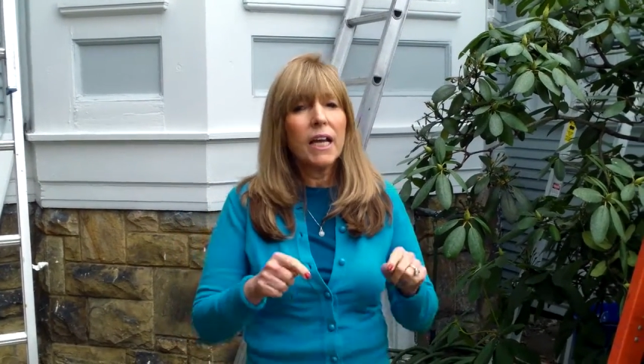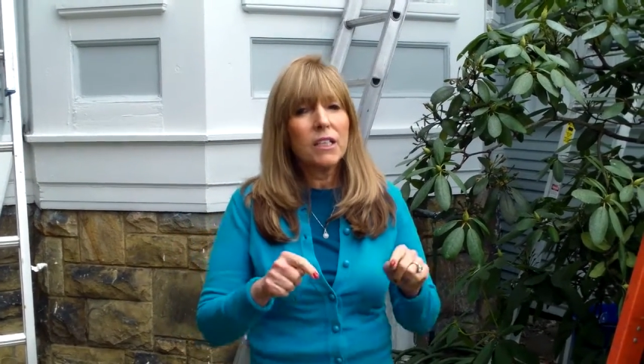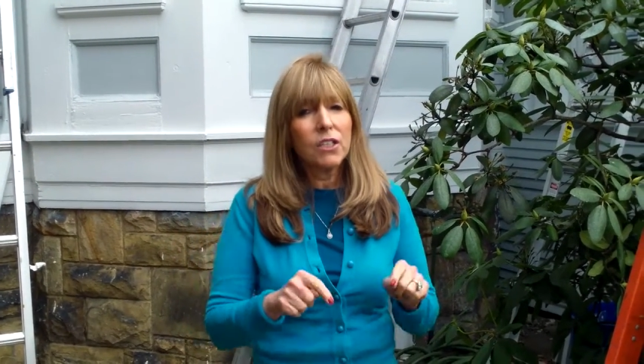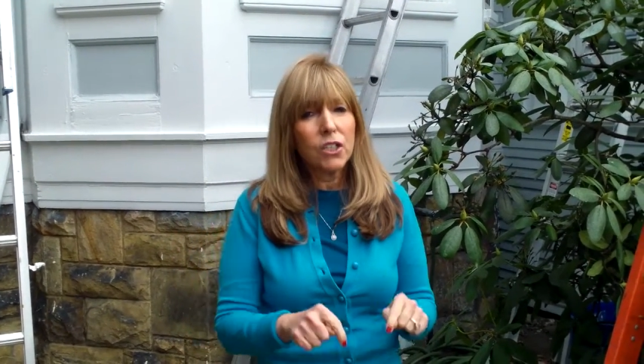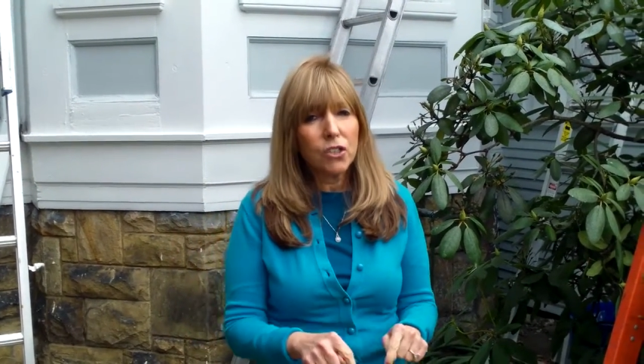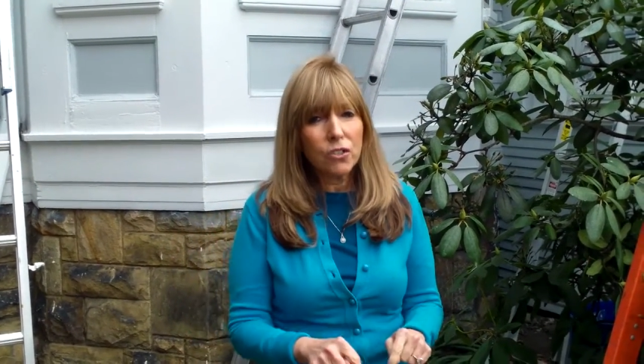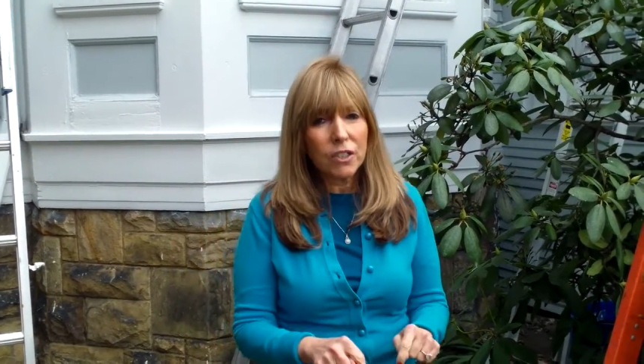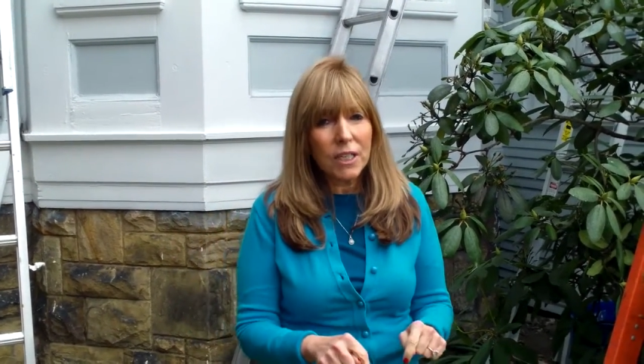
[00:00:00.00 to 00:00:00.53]
It
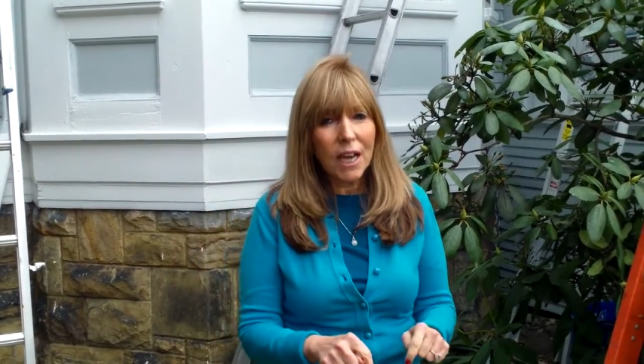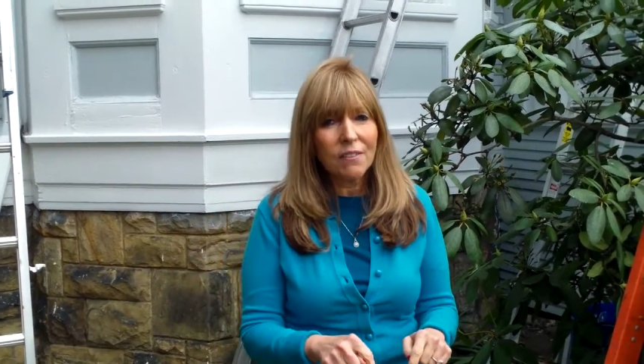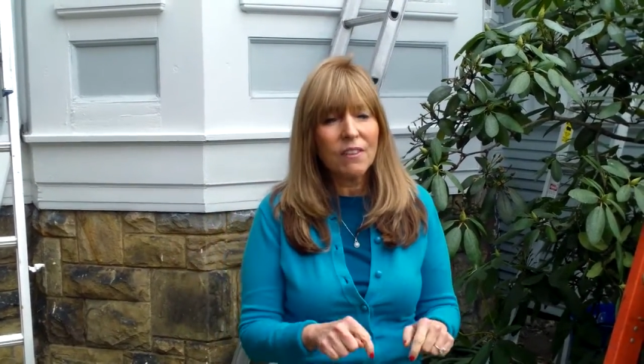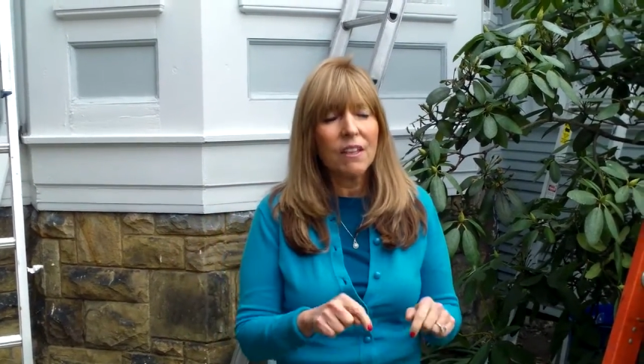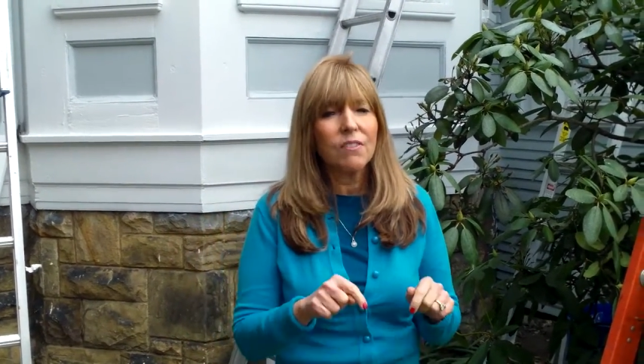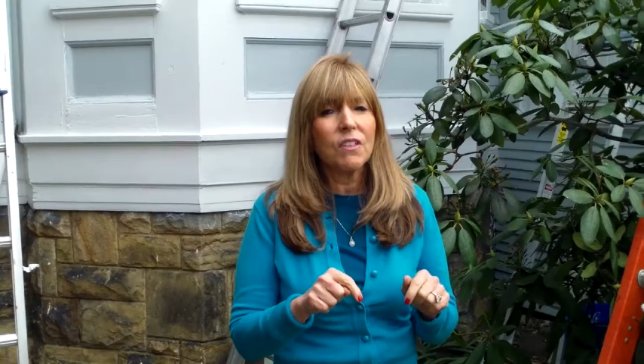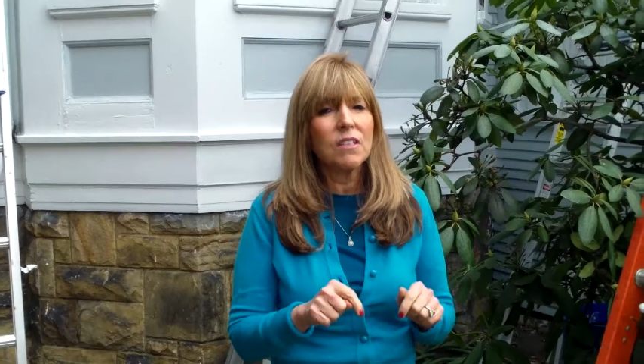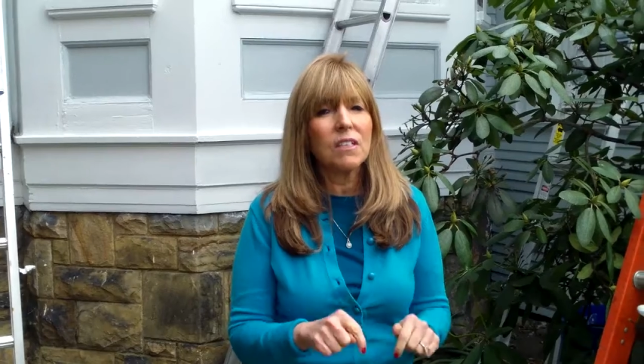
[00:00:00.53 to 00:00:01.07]
turns out
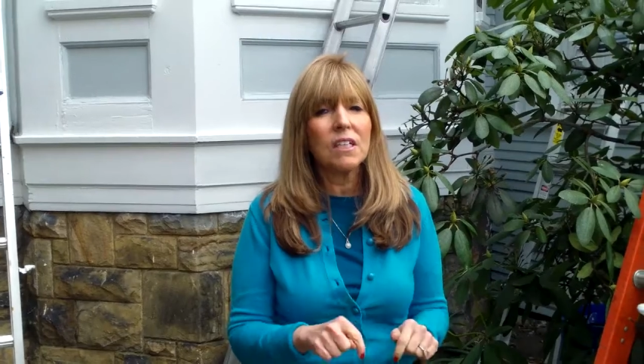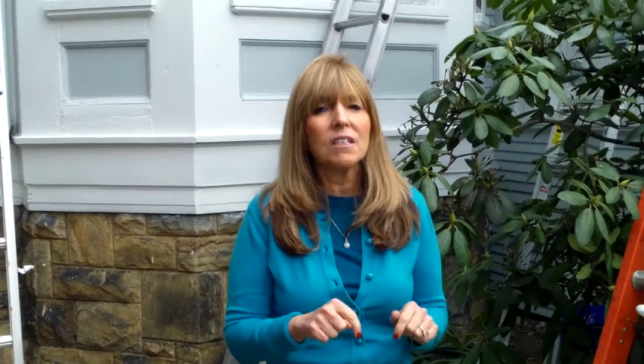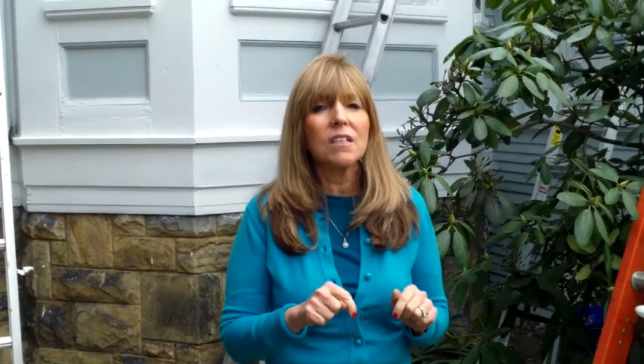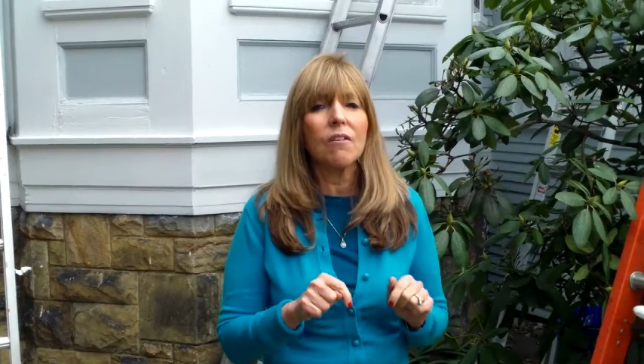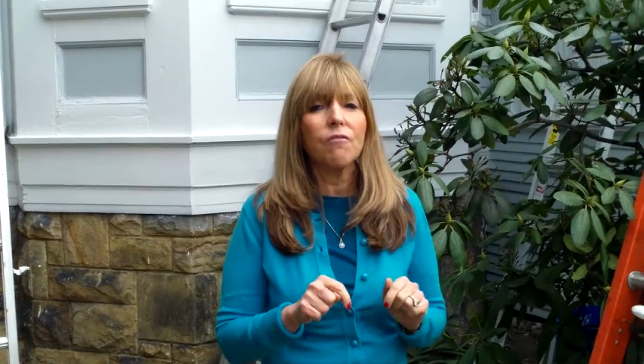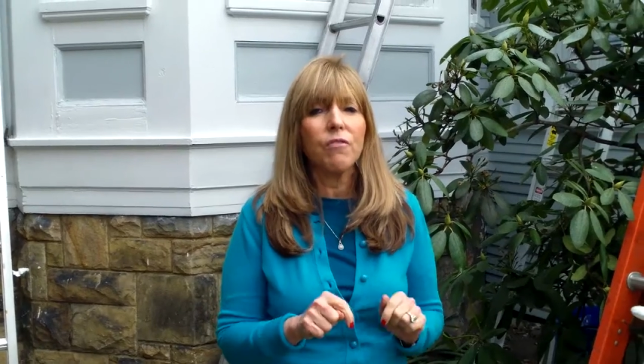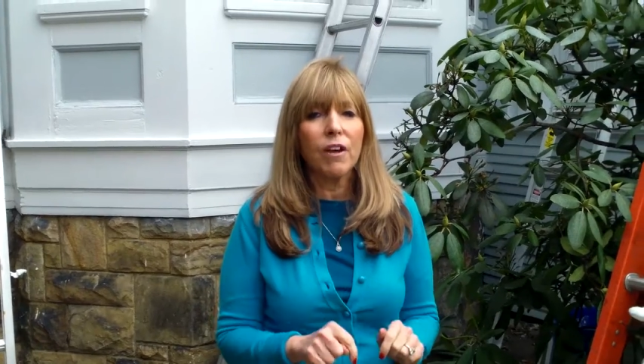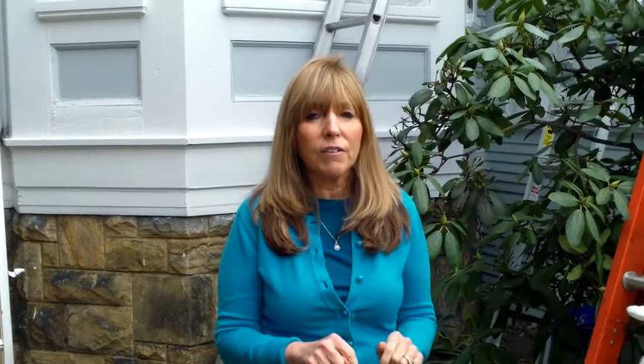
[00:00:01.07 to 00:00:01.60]
that this is
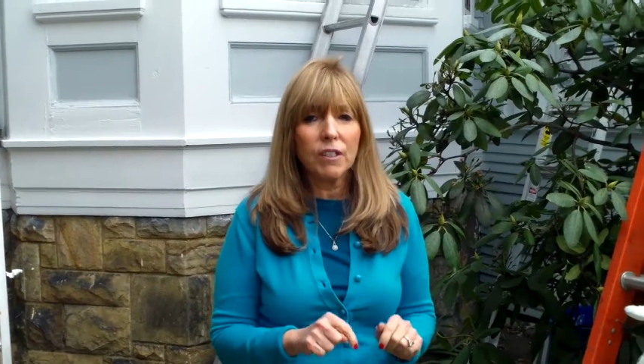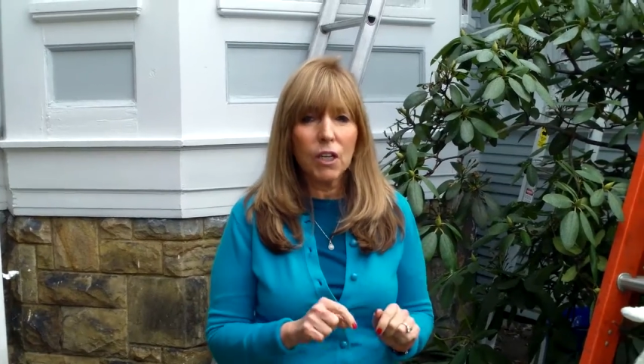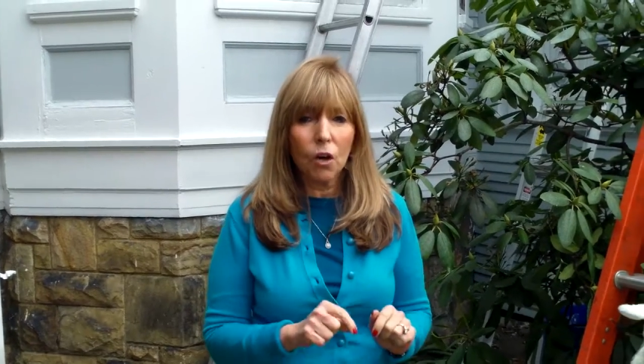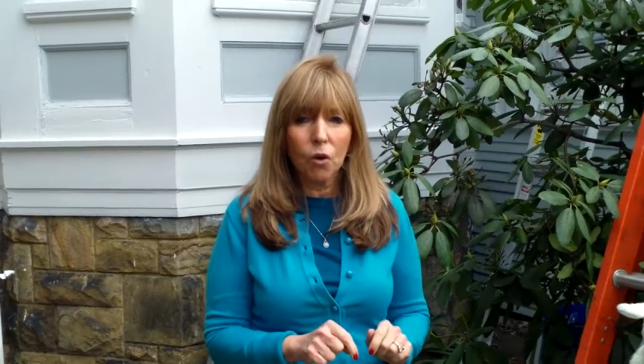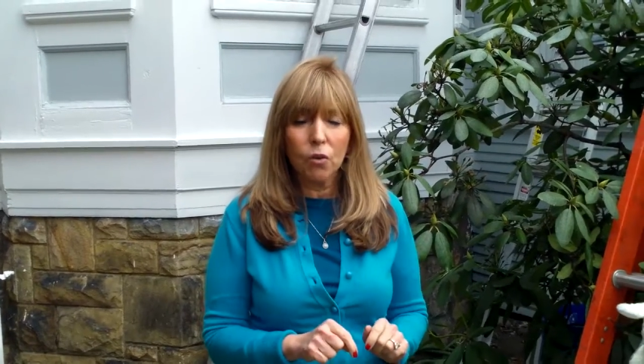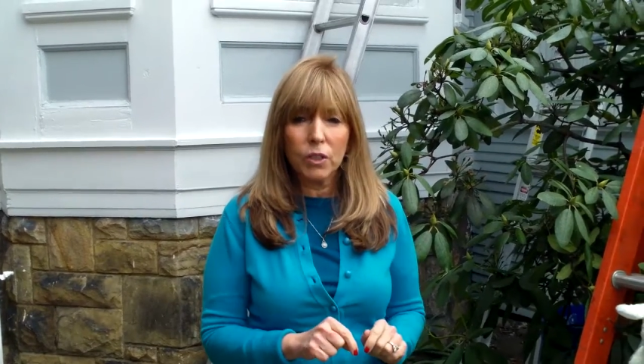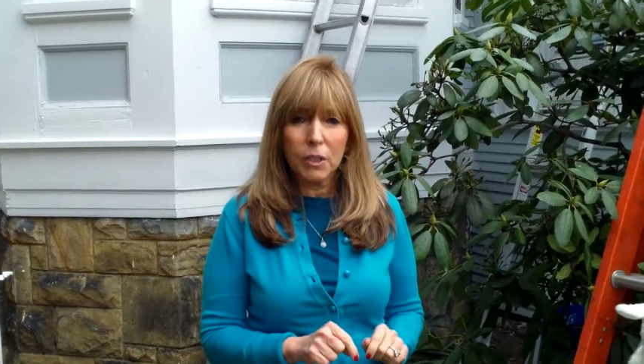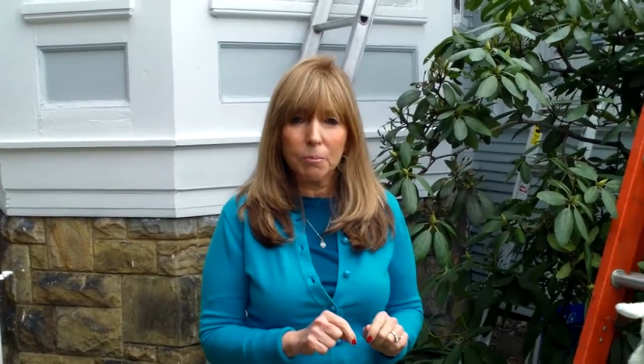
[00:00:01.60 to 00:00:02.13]
a very
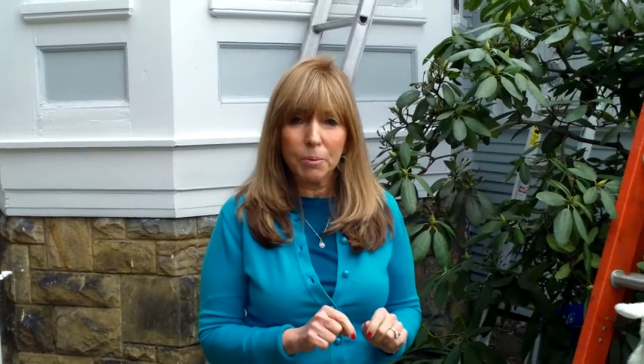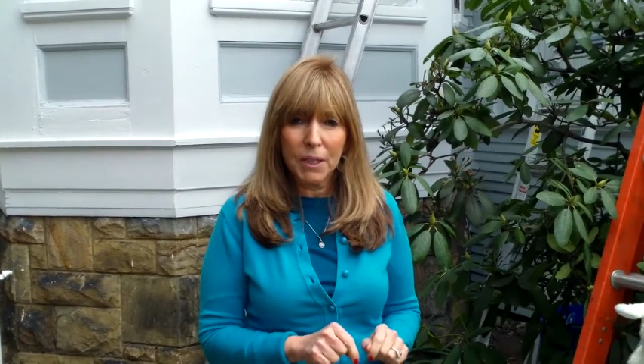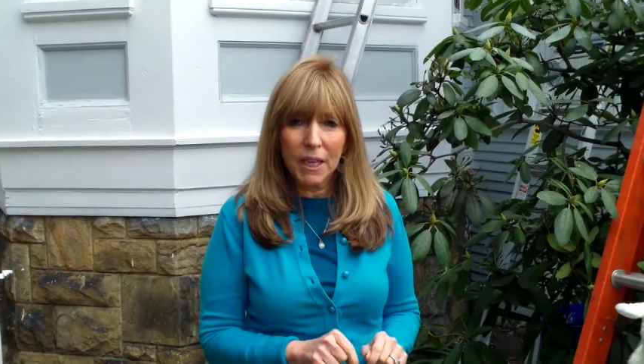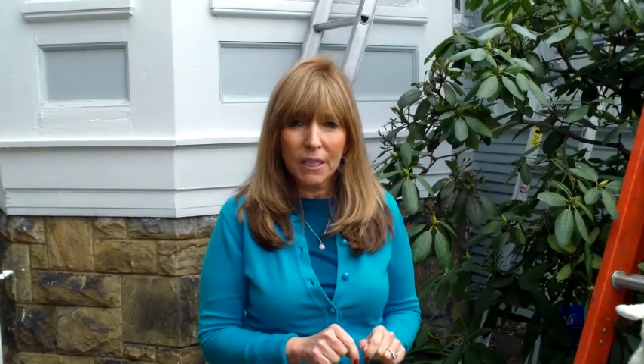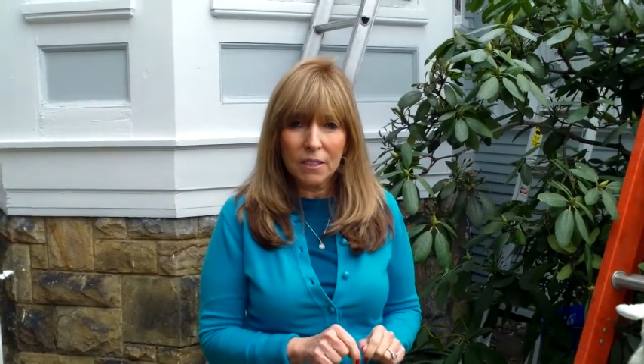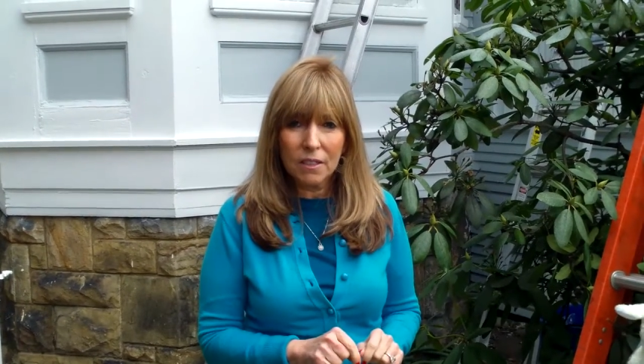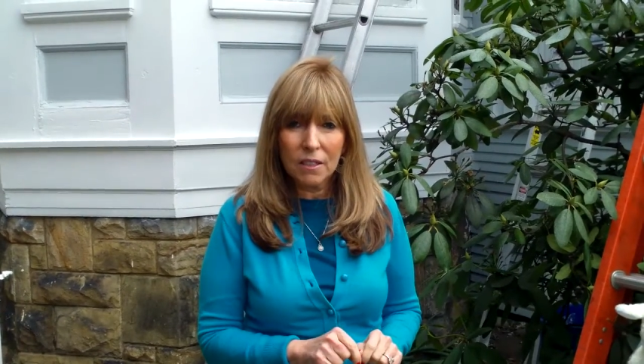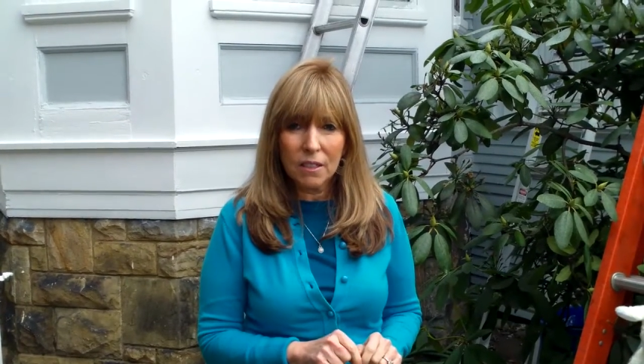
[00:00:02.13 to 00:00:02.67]
holy
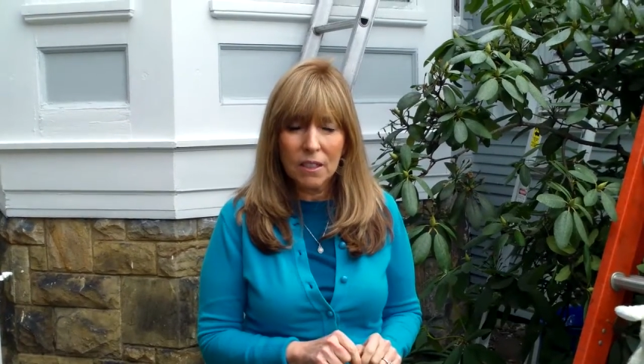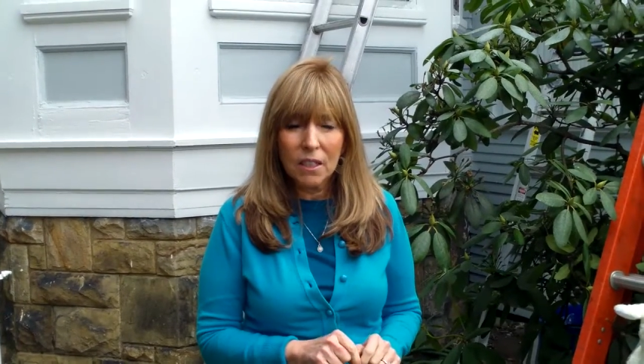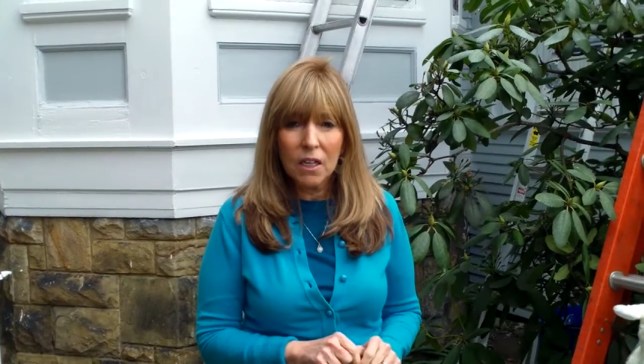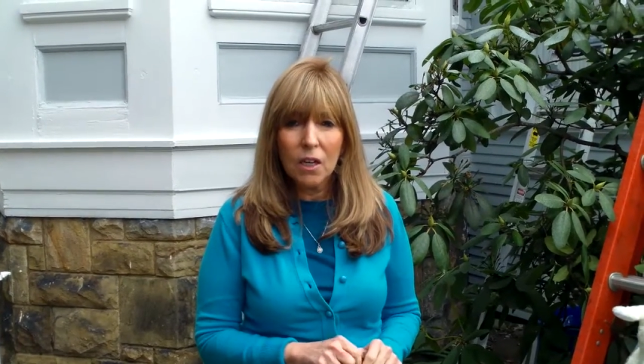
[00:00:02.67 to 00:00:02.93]
place